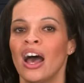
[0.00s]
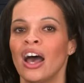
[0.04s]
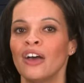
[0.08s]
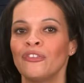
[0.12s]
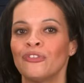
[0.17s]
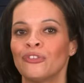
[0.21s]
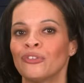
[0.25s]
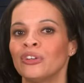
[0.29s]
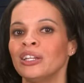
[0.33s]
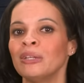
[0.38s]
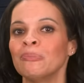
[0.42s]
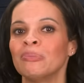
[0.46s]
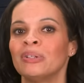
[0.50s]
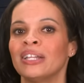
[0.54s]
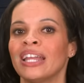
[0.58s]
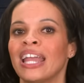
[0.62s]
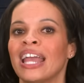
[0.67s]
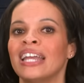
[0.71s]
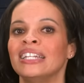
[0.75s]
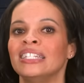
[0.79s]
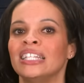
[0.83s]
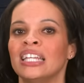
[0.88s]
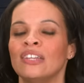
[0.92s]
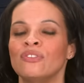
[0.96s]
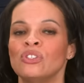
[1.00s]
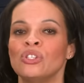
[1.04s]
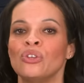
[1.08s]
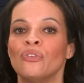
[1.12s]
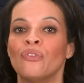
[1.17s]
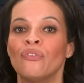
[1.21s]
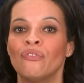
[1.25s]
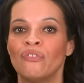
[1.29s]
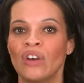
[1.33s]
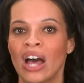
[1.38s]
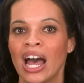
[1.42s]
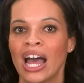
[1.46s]
A free plan gives you
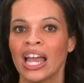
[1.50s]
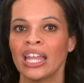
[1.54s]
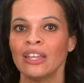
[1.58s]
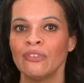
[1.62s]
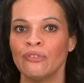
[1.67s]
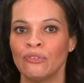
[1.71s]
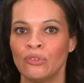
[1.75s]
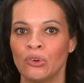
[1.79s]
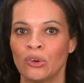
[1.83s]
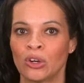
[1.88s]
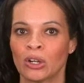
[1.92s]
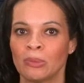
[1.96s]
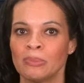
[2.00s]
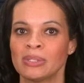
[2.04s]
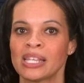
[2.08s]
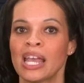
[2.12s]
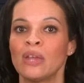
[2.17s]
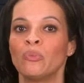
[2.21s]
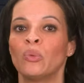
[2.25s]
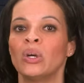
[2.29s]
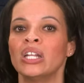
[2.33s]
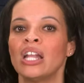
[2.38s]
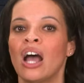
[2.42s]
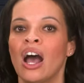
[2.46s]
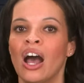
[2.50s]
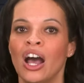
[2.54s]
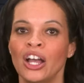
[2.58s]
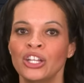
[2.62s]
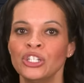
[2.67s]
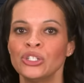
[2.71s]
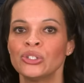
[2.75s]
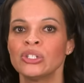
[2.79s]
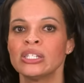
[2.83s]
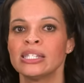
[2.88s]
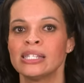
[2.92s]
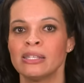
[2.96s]
5 forms and
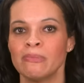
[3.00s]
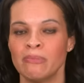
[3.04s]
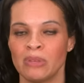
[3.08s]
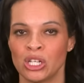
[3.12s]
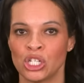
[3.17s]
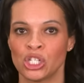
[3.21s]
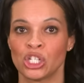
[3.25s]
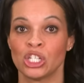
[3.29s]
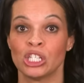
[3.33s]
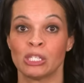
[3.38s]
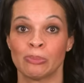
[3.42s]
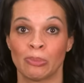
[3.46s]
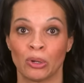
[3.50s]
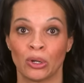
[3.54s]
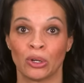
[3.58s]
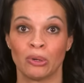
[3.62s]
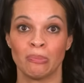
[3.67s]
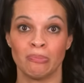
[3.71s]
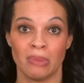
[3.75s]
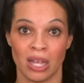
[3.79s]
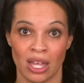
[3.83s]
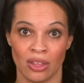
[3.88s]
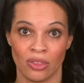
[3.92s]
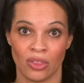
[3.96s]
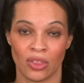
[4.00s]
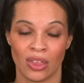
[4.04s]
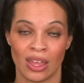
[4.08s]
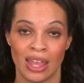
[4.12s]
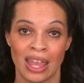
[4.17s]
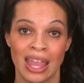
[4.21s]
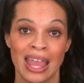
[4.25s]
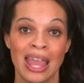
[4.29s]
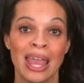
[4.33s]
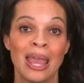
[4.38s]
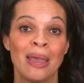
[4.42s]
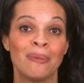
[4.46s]
100 submissions per month.
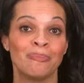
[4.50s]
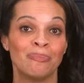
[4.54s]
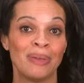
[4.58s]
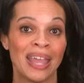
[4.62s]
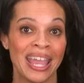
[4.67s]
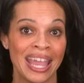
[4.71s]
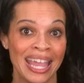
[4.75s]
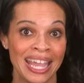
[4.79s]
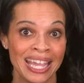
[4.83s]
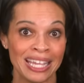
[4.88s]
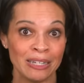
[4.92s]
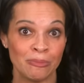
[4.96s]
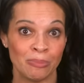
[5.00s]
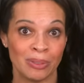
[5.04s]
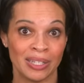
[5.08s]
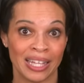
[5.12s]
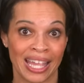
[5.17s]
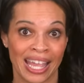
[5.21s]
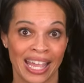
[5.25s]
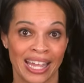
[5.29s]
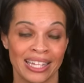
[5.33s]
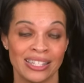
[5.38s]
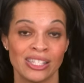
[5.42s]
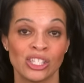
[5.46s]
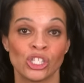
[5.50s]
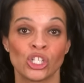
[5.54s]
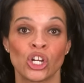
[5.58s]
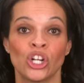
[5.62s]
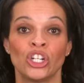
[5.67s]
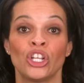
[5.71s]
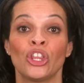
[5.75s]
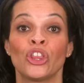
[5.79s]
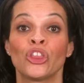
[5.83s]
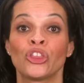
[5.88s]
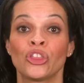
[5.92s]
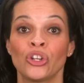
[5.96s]
Paid plans
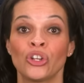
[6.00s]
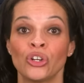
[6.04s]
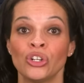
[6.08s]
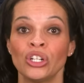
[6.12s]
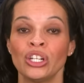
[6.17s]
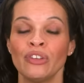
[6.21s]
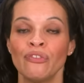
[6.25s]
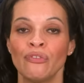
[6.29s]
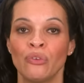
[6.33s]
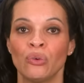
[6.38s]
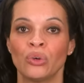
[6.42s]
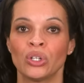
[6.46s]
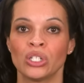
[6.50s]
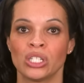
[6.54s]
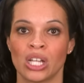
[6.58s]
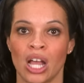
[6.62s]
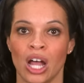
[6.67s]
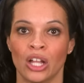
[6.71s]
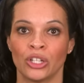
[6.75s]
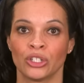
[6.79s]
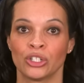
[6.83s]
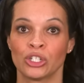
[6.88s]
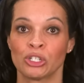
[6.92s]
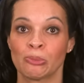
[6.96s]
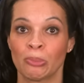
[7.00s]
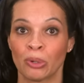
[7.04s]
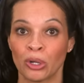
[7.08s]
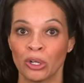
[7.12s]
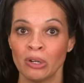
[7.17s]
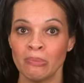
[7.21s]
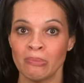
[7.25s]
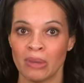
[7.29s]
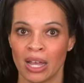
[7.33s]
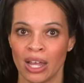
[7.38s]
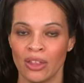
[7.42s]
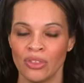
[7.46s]
start at $34
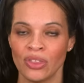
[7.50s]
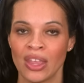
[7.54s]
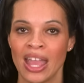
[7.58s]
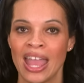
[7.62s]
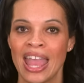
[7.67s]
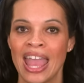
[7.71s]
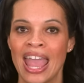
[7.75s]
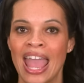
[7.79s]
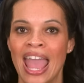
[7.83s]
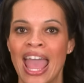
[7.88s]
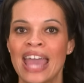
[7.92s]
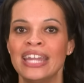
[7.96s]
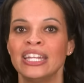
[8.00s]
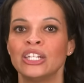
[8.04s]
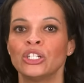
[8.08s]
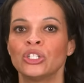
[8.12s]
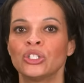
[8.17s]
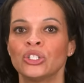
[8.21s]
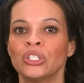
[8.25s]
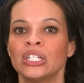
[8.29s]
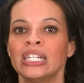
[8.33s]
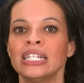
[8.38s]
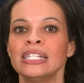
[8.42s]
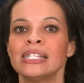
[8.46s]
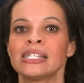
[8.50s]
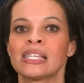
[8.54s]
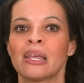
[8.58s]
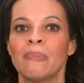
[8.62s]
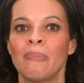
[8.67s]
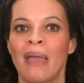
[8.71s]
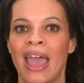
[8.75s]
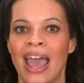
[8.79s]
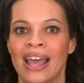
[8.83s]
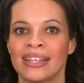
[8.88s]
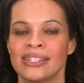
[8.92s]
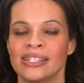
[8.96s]
per month and increase
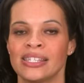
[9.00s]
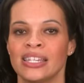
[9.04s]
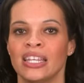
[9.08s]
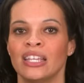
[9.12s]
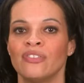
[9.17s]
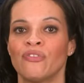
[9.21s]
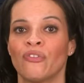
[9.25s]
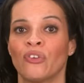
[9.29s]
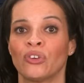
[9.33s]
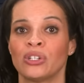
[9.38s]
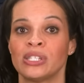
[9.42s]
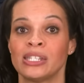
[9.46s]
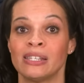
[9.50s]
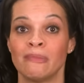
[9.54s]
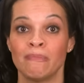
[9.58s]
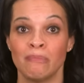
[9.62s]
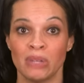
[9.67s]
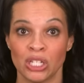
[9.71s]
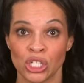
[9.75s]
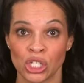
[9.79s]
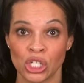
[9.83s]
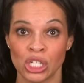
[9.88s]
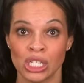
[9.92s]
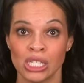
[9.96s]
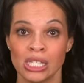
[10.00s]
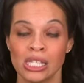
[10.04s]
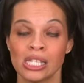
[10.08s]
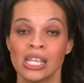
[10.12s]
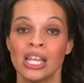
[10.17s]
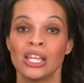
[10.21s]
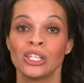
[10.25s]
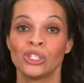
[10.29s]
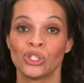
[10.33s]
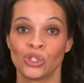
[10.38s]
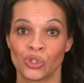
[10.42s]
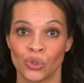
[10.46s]
capacity for submissions,
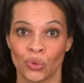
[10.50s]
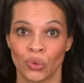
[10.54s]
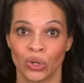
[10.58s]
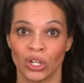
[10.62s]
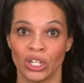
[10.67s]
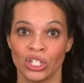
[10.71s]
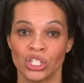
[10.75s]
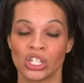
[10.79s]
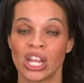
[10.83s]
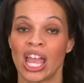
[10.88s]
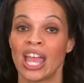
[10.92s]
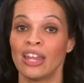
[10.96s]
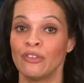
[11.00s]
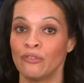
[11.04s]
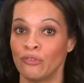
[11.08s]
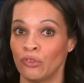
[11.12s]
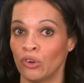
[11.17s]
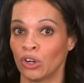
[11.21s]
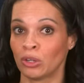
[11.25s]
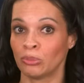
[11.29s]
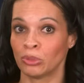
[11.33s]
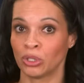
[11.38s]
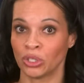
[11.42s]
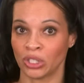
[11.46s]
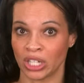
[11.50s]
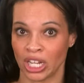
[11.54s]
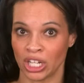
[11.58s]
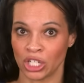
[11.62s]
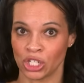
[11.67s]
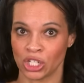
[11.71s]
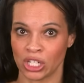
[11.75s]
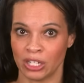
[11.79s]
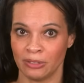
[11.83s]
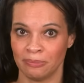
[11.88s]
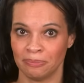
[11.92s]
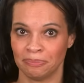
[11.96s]
storage, and form
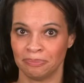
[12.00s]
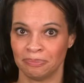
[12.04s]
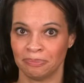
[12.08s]
creation.